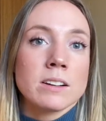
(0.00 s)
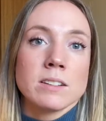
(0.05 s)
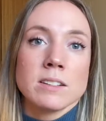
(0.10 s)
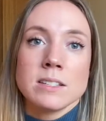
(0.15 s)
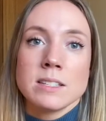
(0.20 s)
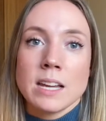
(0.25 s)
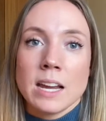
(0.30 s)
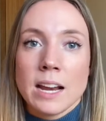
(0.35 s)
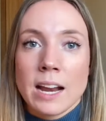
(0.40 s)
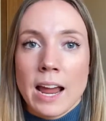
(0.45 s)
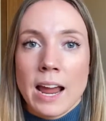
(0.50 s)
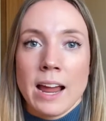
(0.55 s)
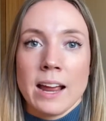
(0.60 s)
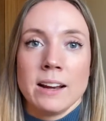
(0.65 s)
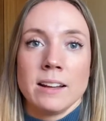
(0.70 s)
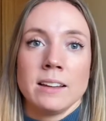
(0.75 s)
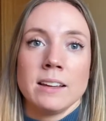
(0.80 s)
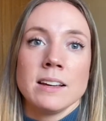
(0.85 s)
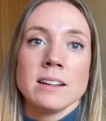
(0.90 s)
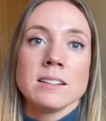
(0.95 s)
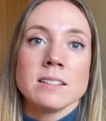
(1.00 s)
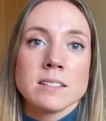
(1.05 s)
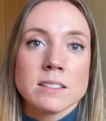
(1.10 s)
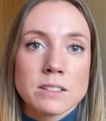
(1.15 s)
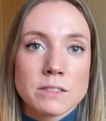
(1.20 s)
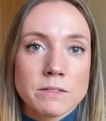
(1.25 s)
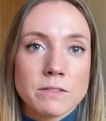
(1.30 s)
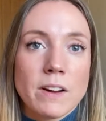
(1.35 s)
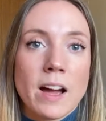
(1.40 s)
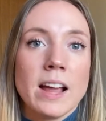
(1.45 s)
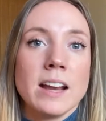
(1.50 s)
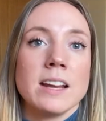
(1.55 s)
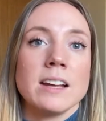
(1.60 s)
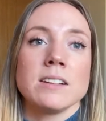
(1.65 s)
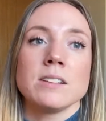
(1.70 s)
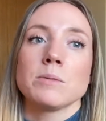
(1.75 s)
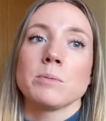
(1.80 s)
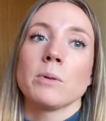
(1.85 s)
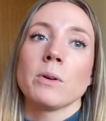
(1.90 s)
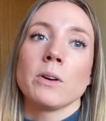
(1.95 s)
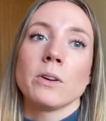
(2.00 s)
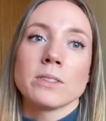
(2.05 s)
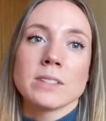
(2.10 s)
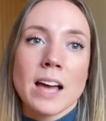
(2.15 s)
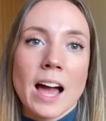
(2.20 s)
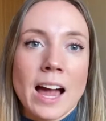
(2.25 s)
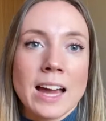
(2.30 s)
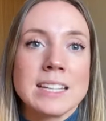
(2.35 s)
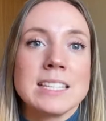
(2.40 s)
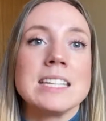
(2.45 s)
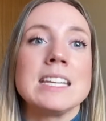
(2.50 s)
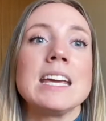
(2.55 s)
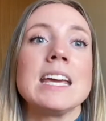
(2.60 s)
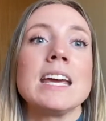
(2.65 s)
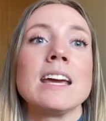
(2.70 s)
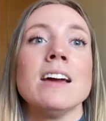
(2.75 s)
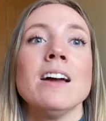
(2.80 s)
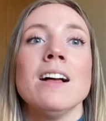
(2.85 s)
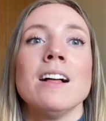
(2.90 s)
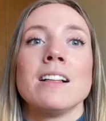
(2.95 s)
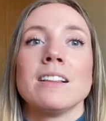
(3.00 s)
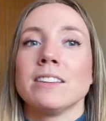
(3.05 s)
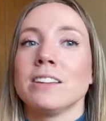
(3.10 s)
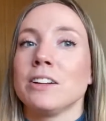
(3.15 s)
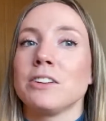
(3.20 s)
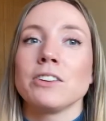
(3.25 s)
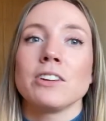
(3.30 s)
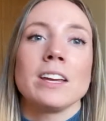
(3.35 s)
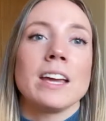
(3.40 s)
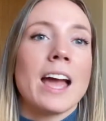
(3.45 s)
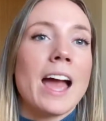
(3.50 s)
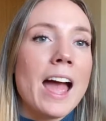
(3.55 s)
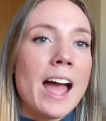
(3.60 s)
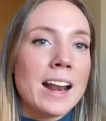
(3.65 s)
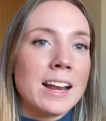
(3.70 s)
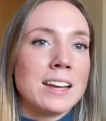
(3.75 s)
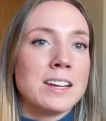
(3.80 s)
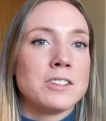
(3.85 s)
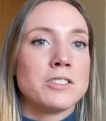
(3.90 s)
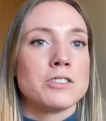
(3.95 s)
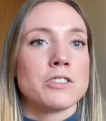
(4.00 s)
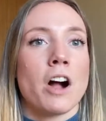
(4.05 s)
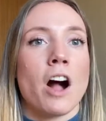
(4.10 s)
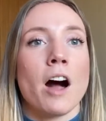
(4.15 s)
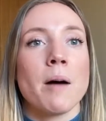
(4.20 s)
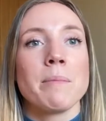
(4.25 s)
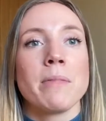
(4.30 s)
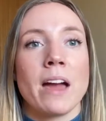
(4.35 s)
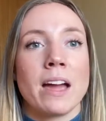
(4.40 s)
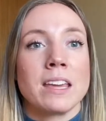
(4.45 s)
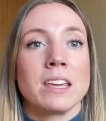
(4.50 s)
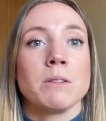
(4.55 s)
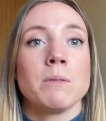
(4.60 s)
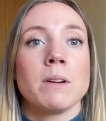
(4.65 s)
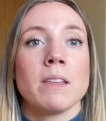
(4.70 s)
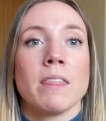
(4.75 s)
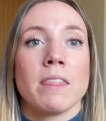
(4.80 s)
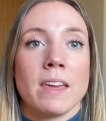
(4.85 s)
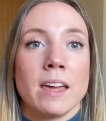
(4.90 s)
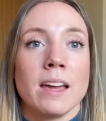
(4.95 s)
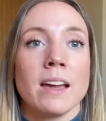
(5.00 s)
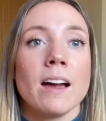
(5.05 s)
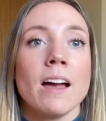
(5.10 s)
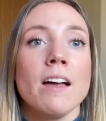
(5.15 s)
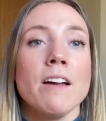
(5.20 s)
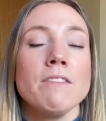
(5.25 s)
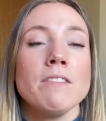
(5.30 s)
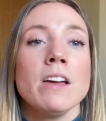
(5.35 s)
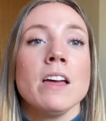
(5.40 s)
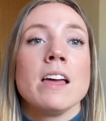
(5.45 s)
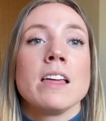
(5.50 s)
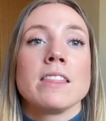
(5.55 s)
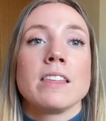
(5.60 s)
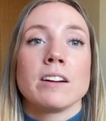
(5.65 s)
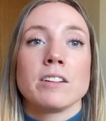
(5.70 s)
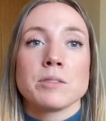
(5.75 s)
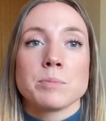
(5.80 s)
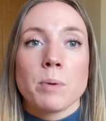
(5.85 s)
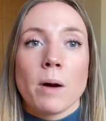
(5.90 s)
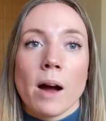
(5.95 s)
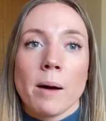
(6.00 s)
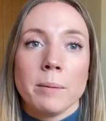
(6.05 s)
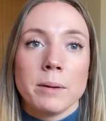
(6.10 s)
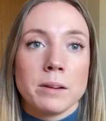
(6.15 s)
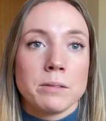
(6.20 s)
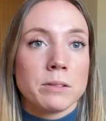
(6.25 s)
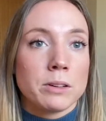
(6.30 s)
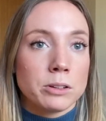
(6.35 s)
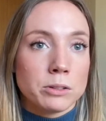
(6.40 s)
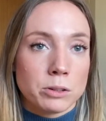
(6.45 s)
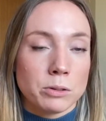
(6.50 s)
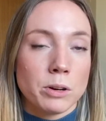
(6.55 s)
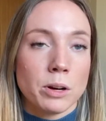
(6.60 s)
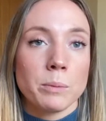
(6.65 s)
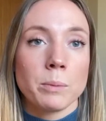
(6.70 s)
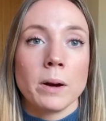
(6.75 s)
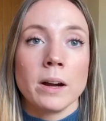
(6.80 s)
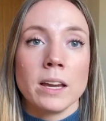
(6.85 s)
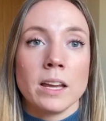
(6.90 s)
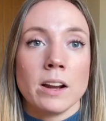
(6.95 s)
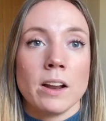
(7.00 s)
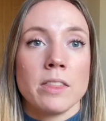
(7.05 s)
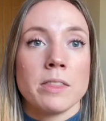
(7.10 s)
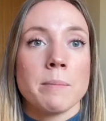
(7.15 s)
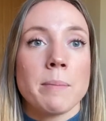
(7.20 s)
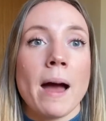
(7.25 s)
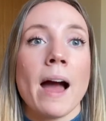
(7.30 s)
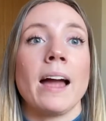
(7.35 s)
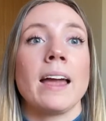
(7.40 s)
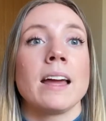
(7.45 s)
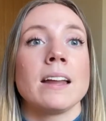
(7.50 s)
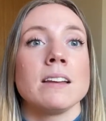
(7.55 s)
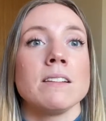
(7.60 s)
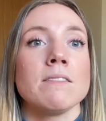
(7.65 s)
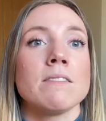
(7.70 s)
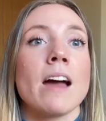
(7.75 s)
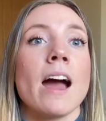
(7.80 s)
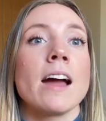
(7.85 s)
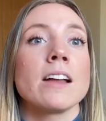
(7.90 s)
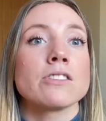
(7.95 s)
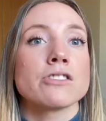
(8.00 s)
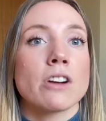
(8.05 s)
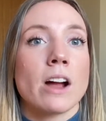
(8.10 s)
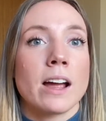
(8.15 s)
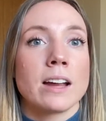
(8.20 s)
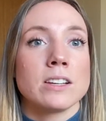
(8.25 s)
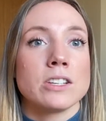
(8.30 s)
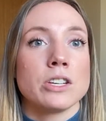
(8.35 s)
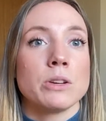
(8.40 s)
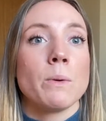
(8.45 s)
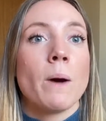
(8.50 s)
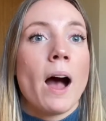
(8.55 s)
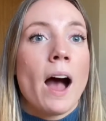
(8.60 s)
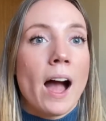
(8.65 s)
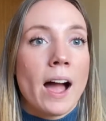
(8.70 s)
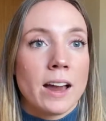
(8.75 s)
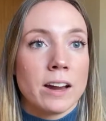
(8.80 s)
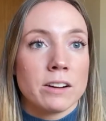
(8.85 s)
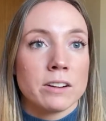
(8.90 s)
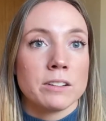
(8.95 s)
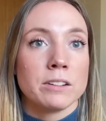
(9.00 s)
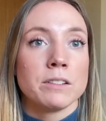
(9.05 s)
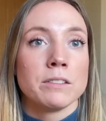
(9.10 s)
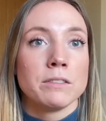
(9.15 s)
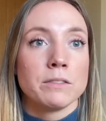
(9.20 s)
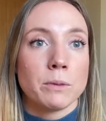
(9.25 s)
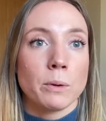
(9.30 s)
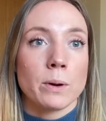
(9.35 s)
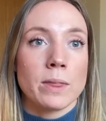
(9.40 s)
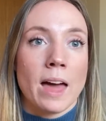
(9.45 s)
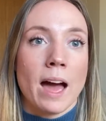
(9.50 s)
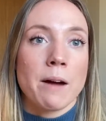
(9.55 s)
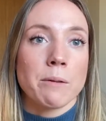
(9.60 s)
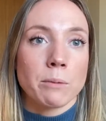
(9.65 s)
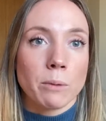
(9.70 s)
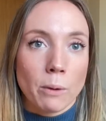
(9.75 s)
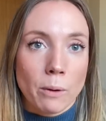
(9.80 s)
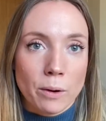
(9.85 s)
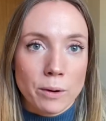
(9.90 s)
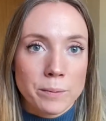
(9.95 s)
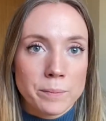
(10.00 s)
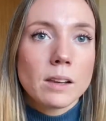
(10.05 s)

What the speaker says: data analysts, finance roles, IT, literally any job that you can think of. There's probably a recruiter working on the back end of that trying to hire for that role.